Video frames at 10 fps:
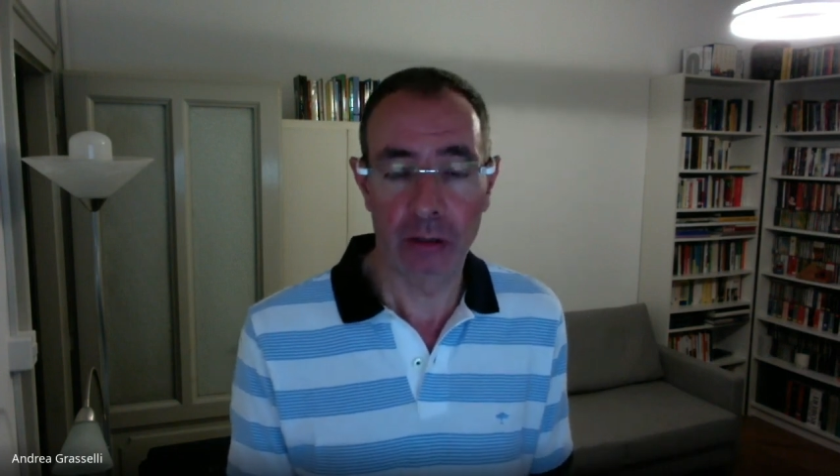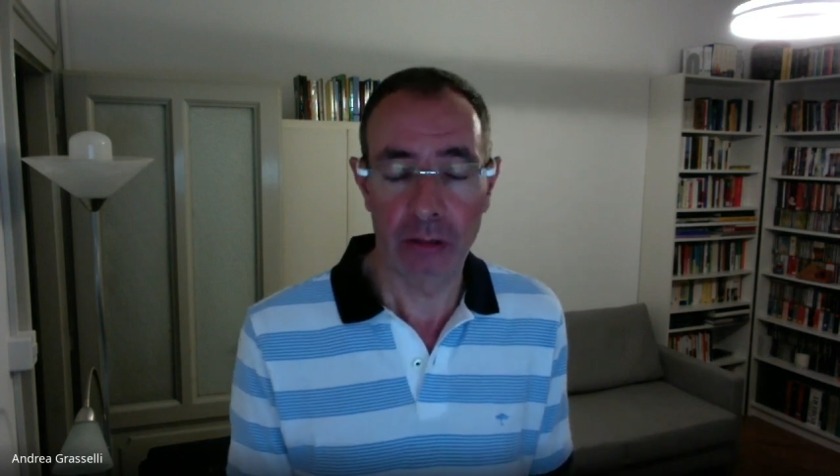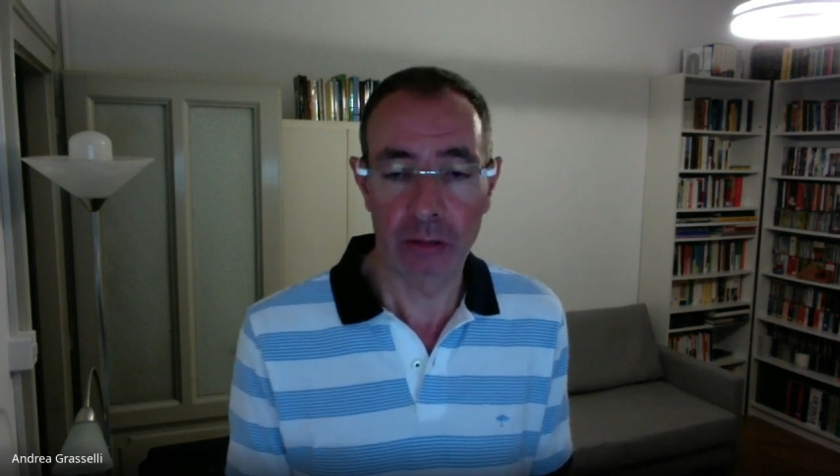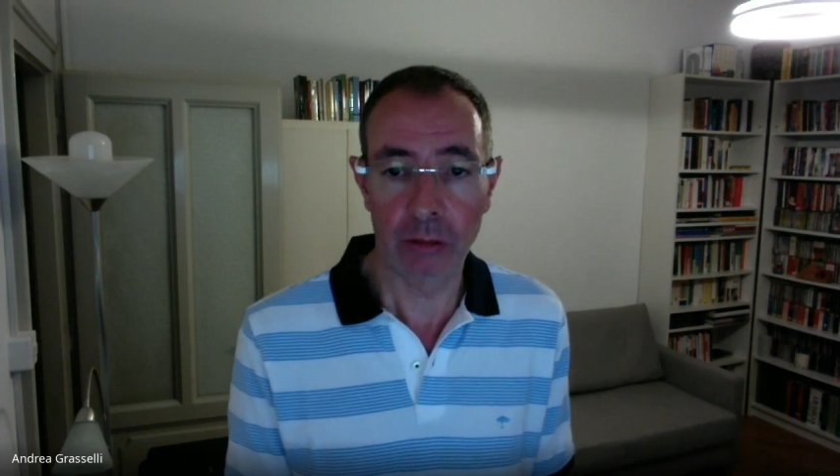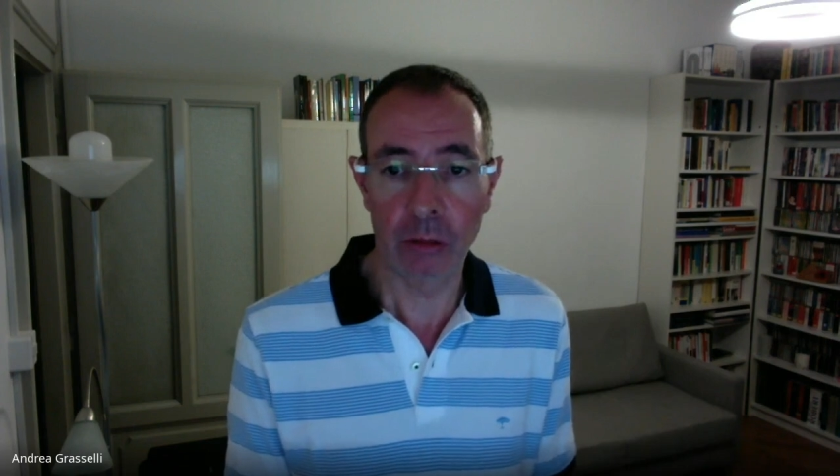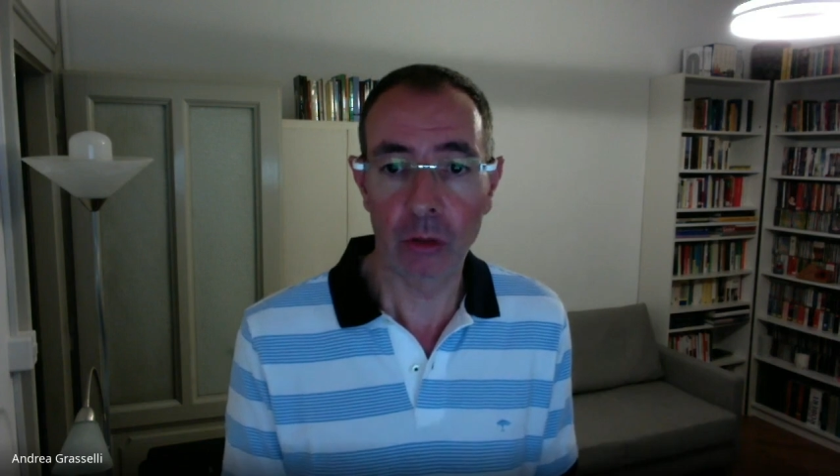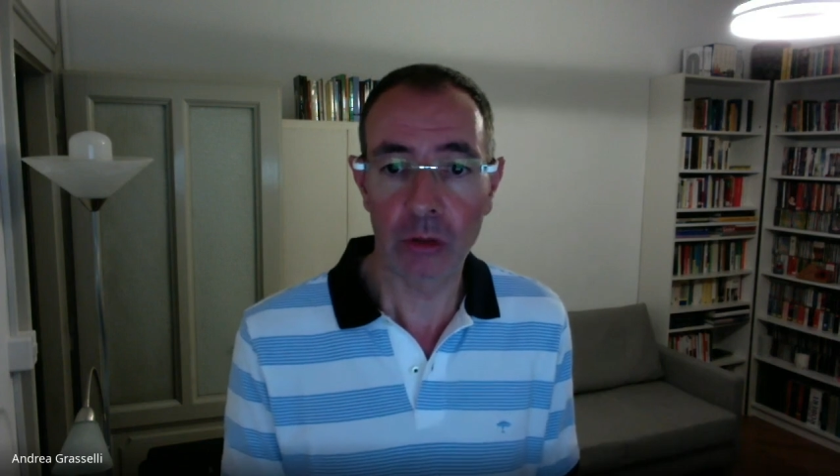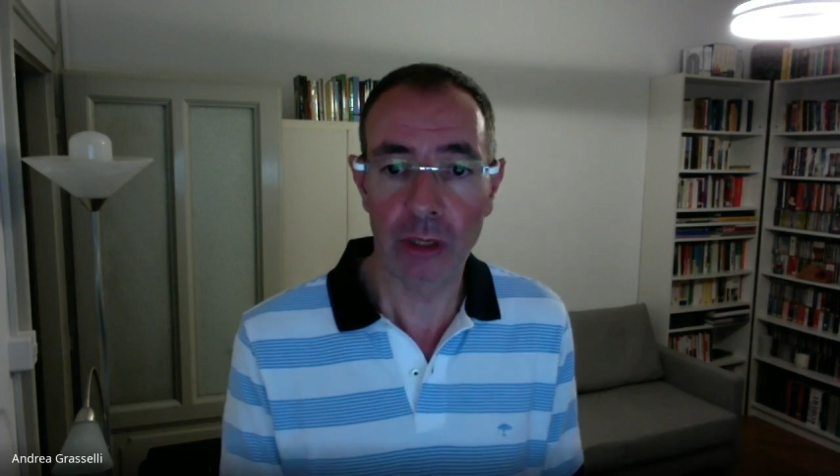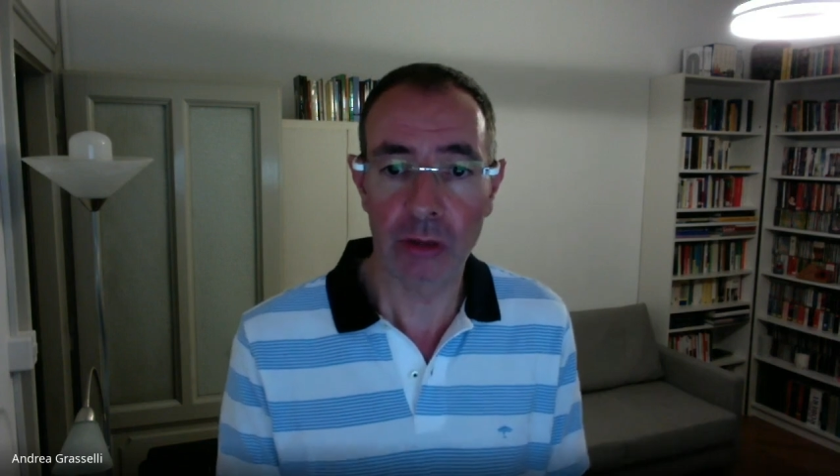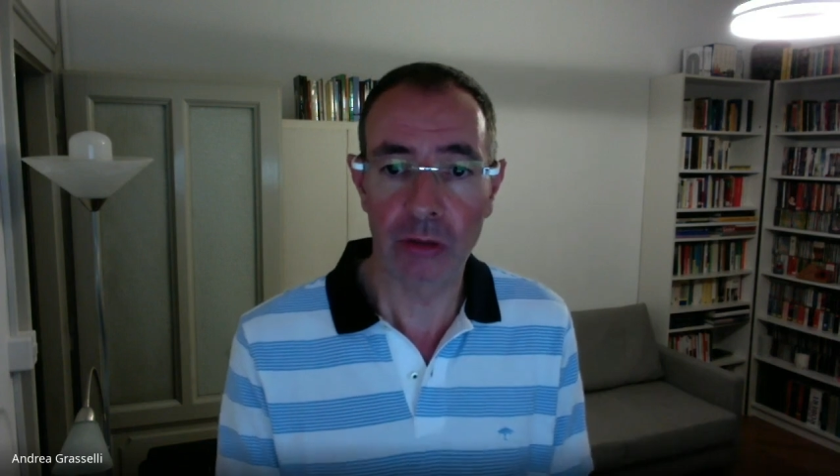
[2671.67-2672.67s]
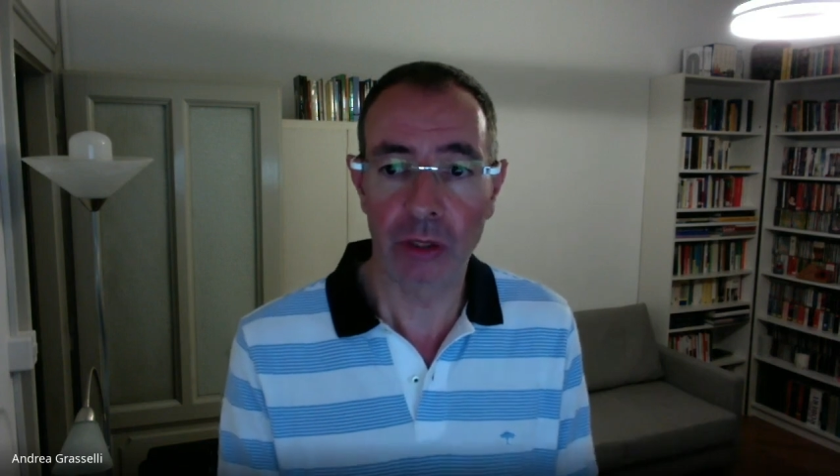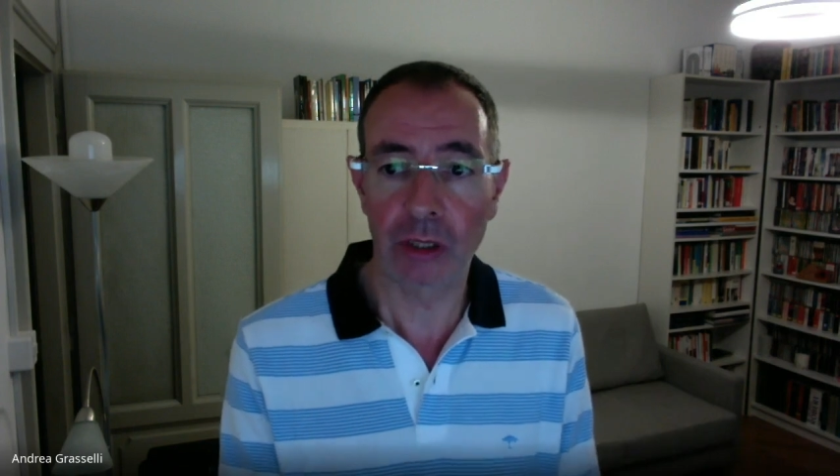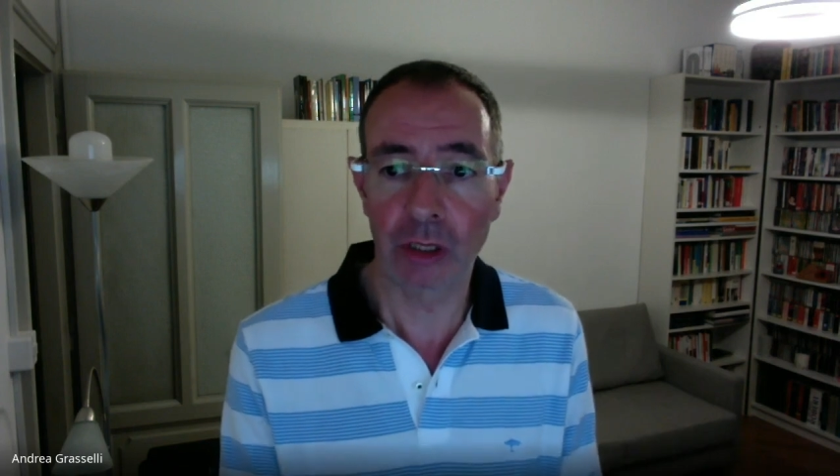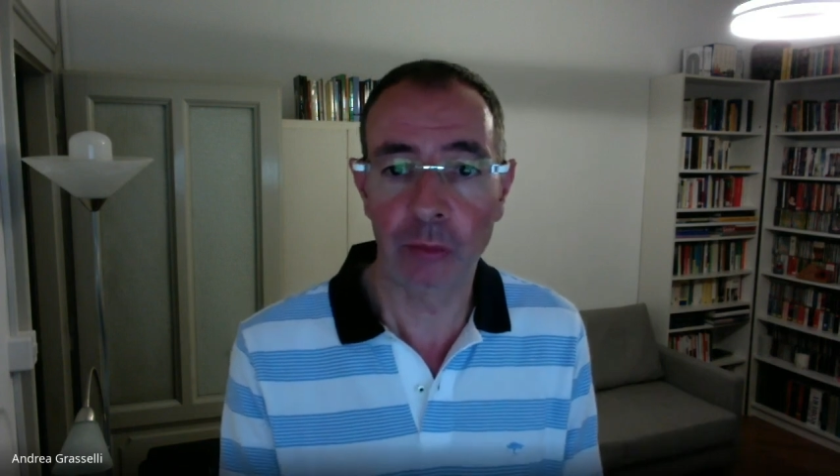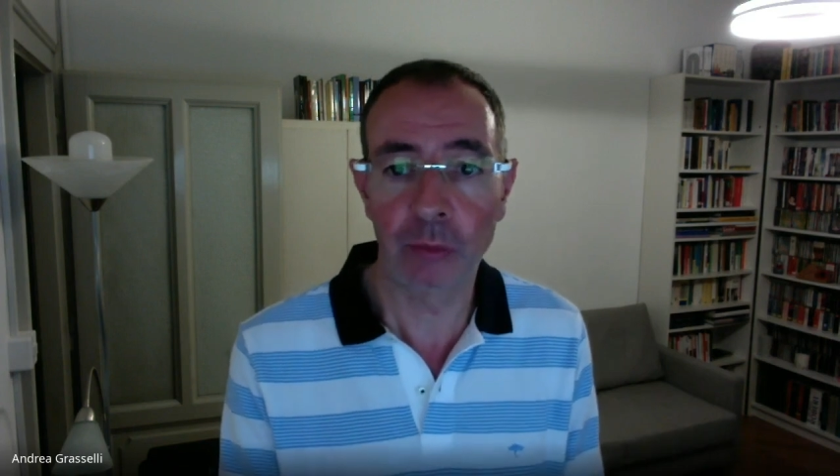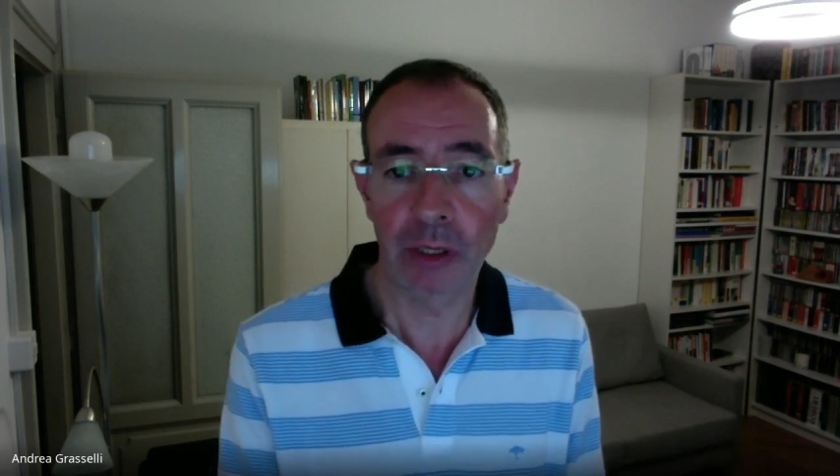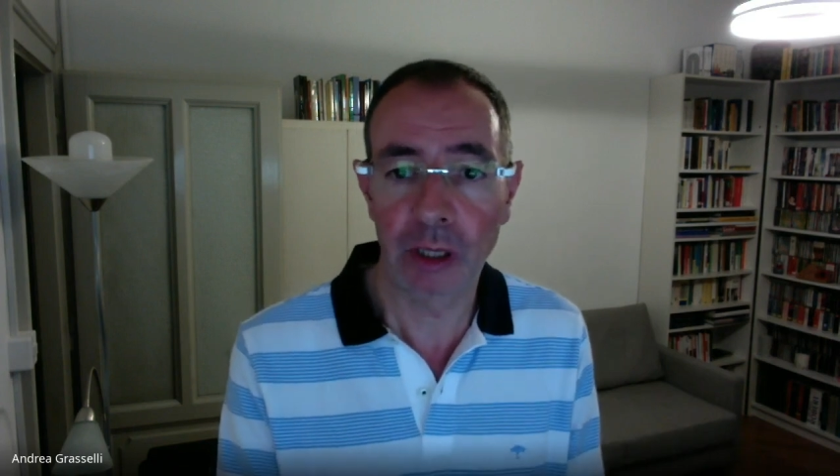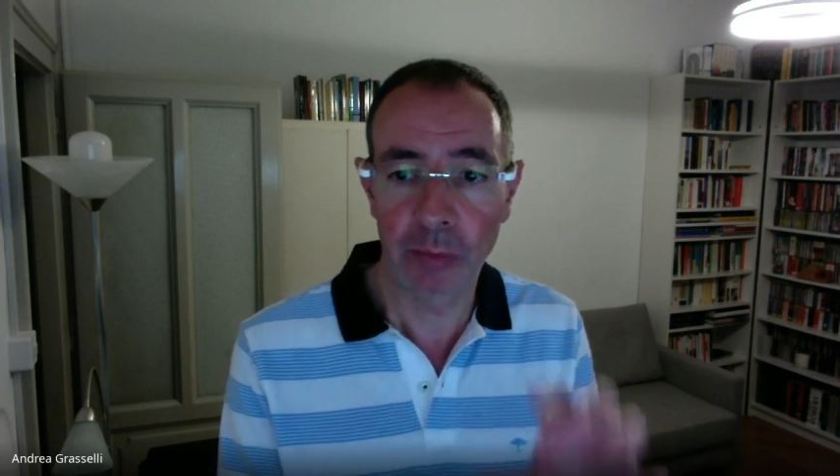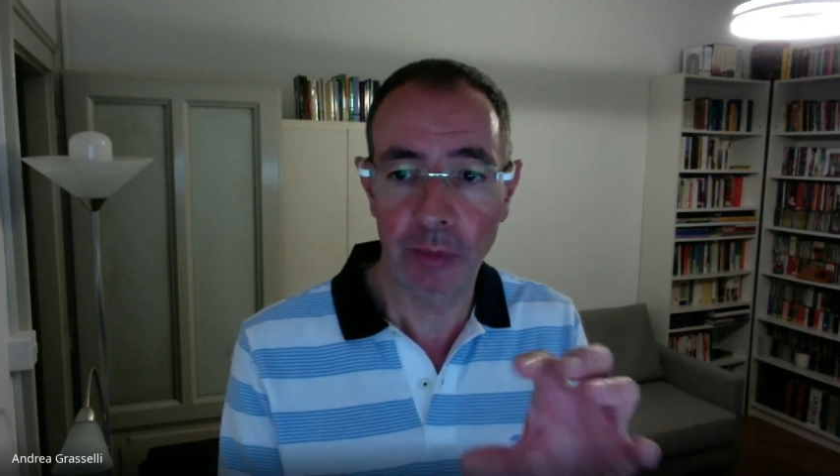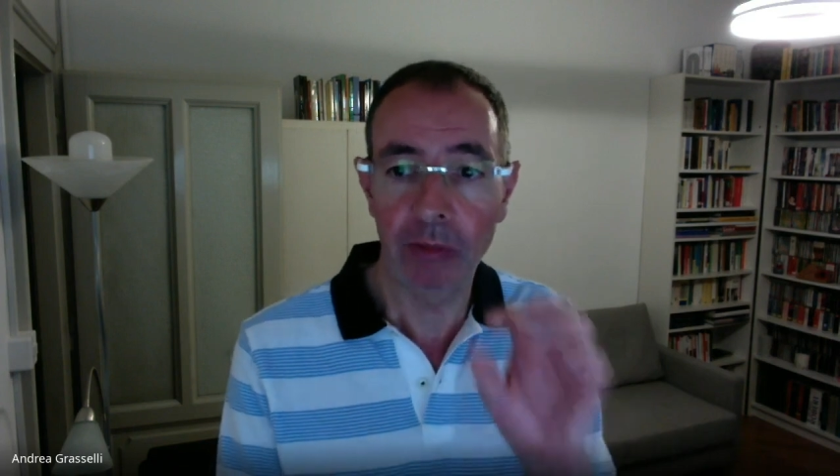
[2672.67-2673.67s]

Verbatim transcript: so that she can pick up